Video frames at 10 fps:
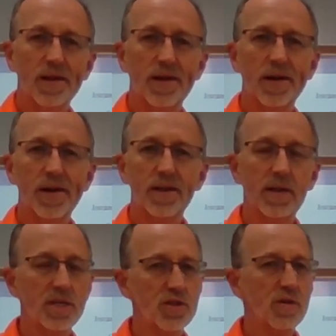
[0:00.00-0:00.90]

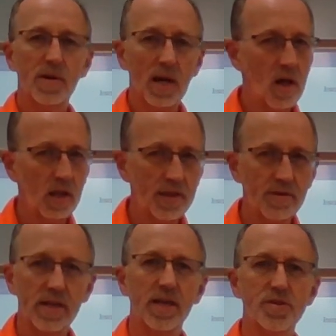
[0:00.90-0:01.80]
not sure about all other
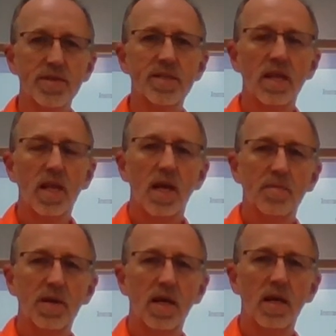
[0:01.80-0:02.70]
countries,
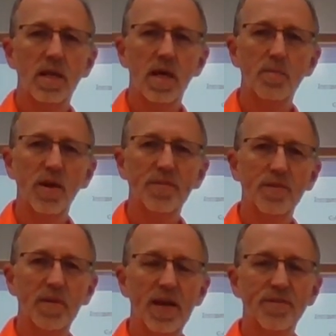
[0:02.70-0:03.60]
but numbering
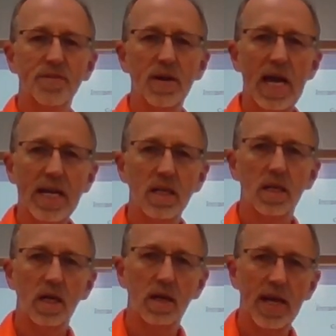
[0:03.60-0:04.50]
from left to right.
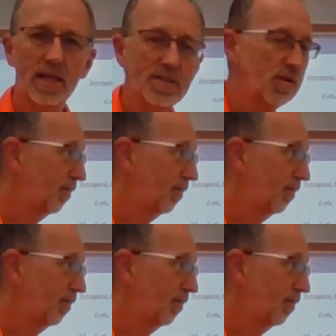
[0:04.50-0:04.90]
All right, so